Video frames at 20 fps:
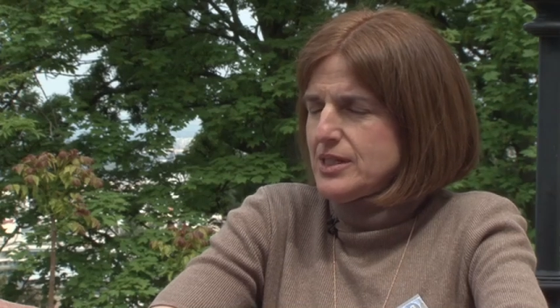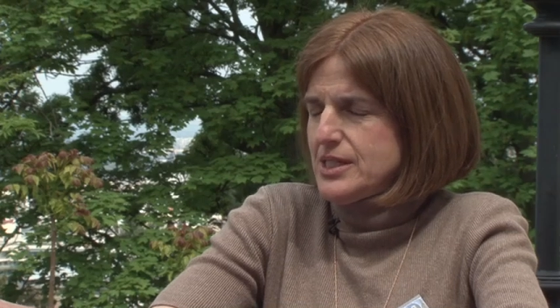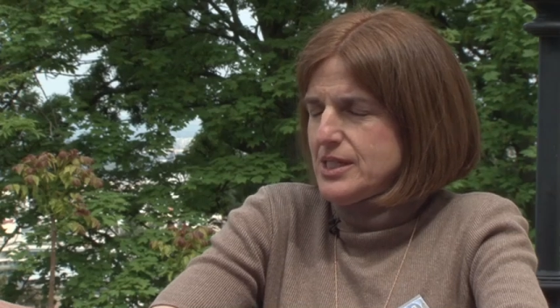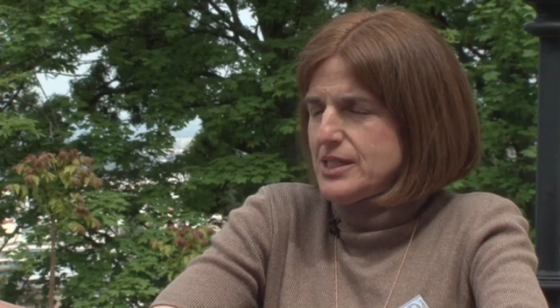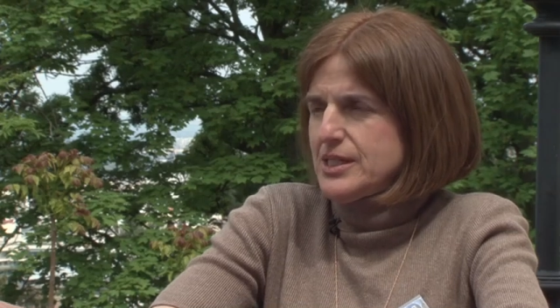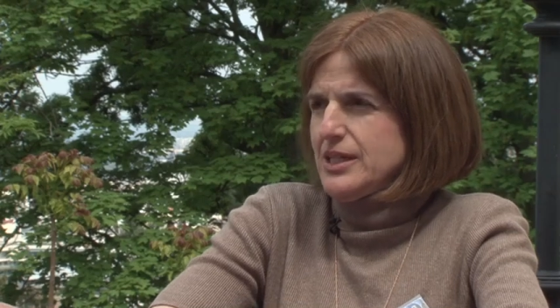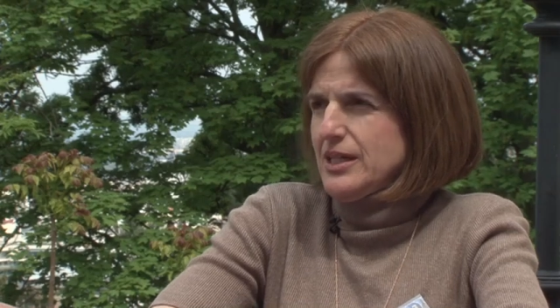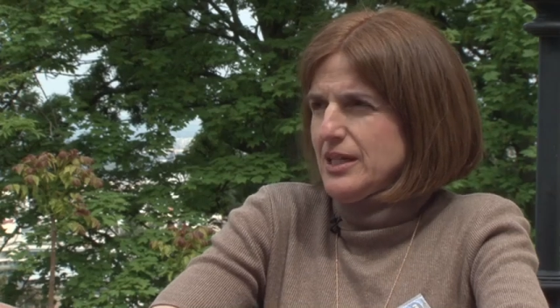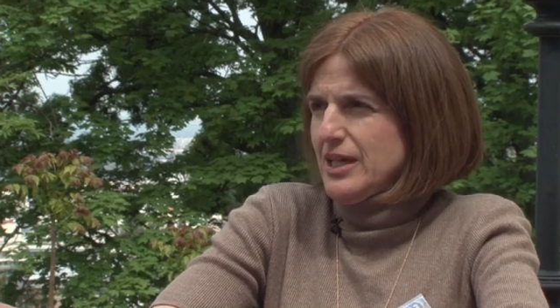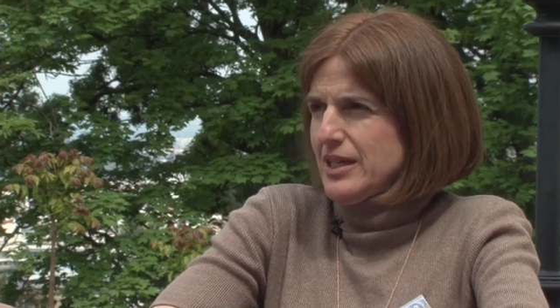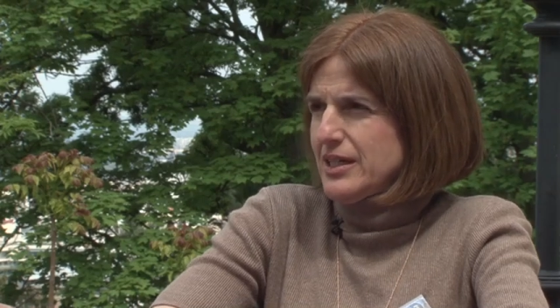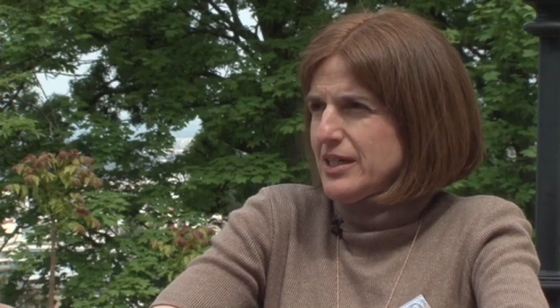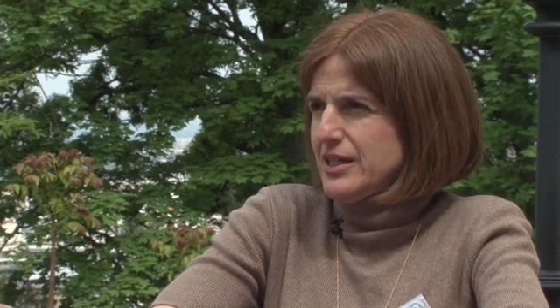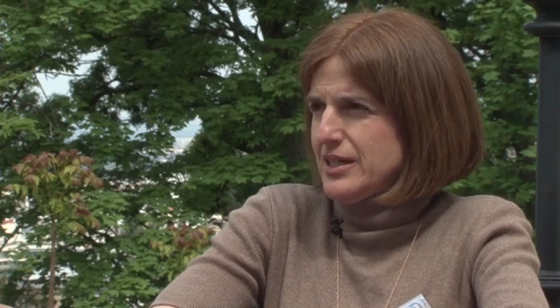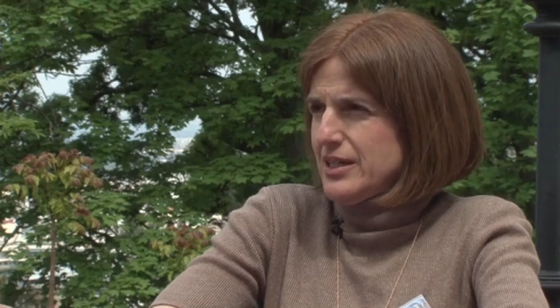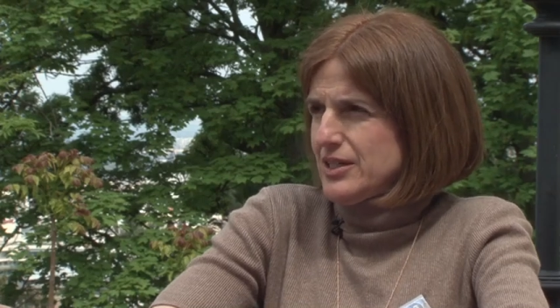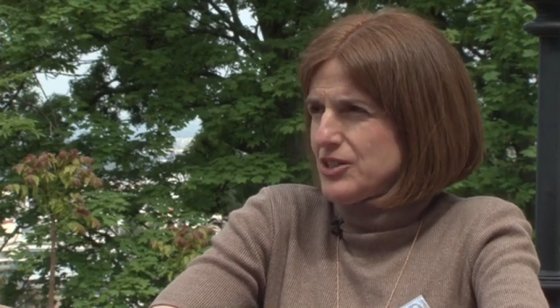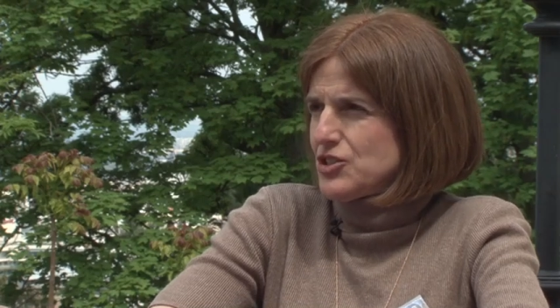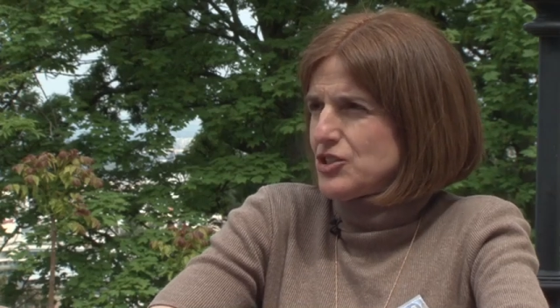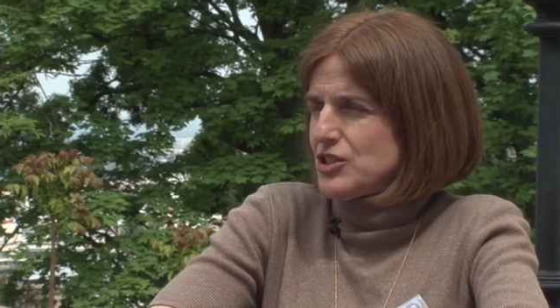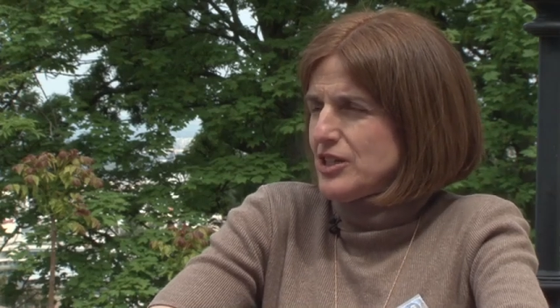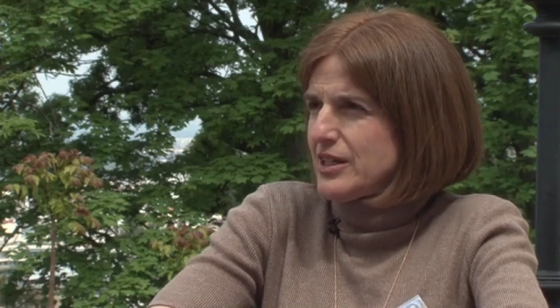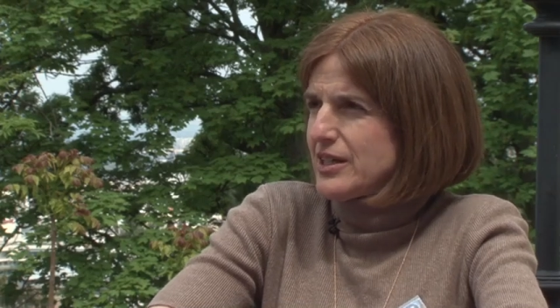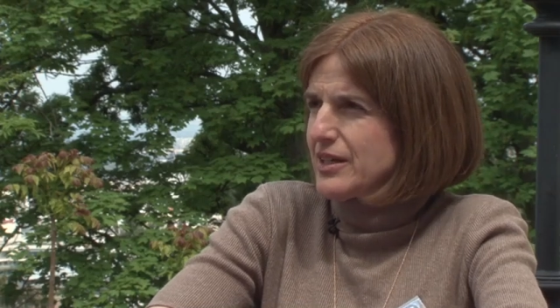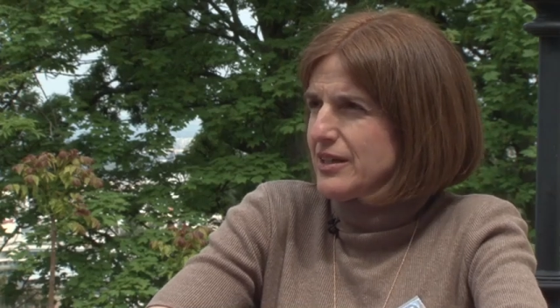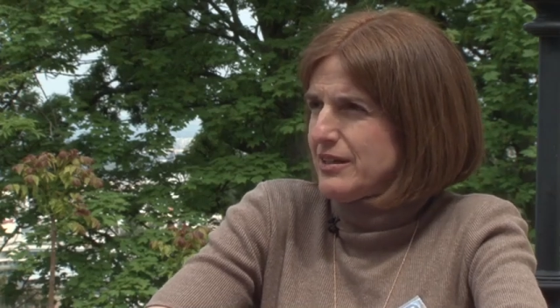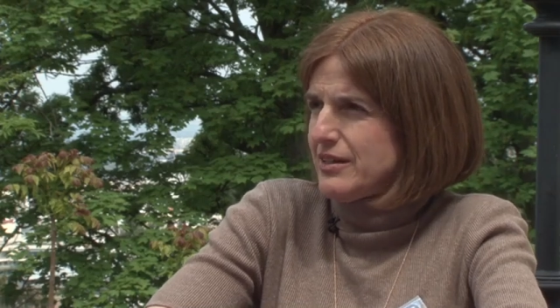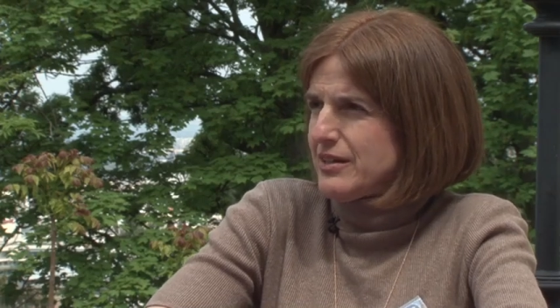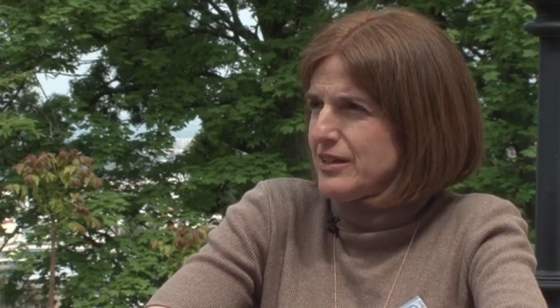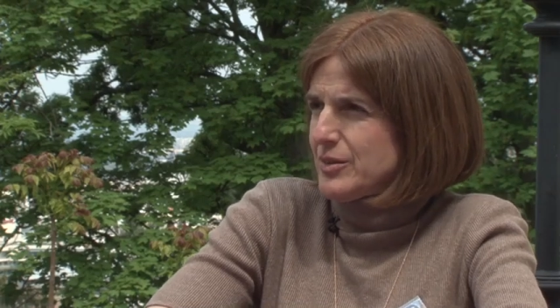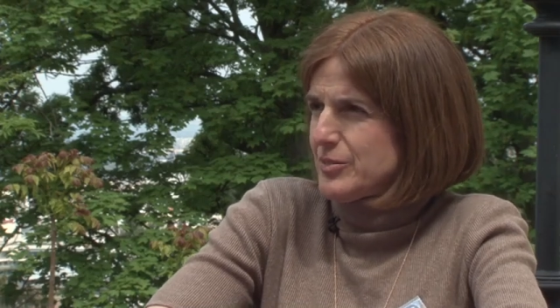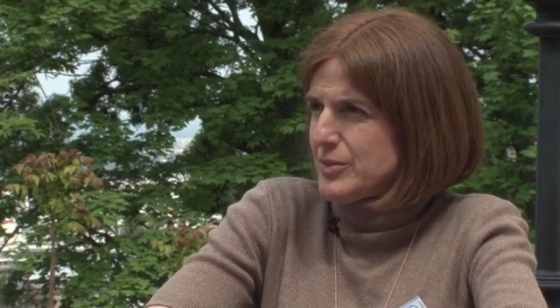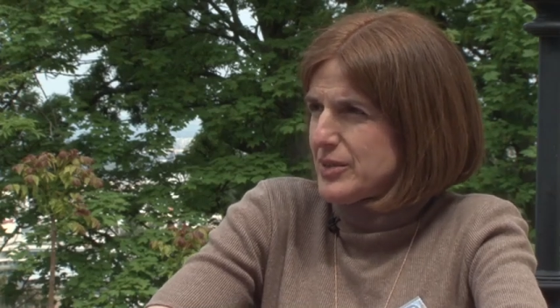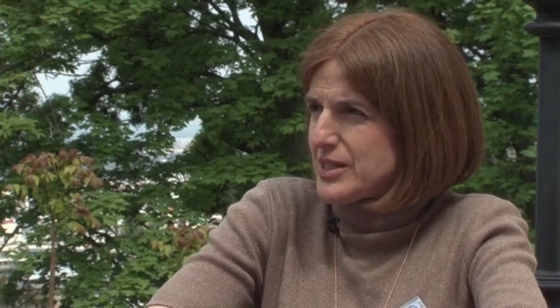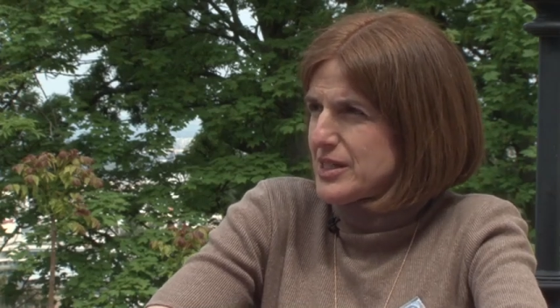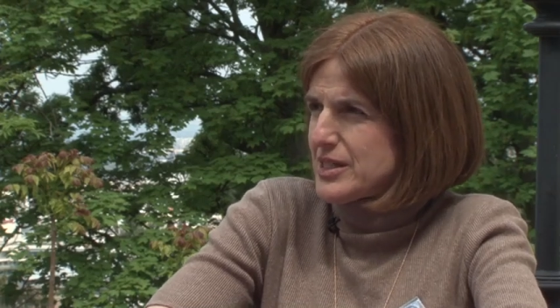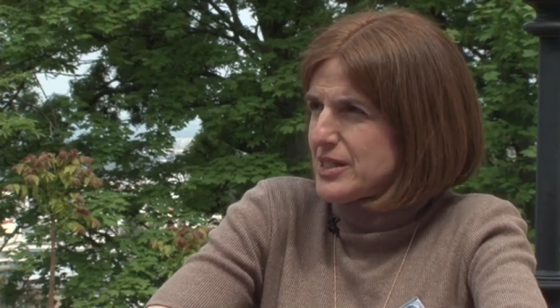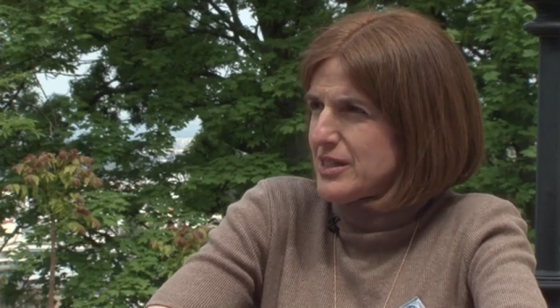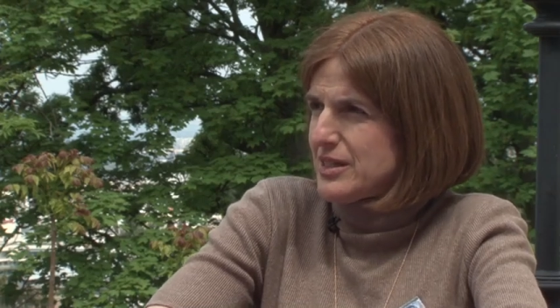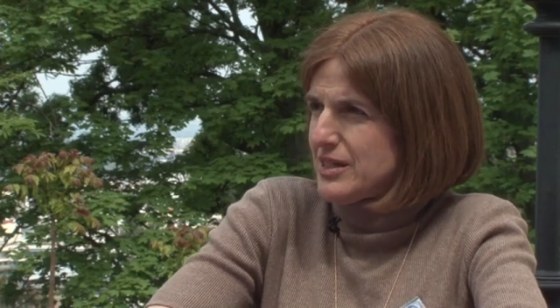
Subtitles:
existing anti-angiogenic therapies.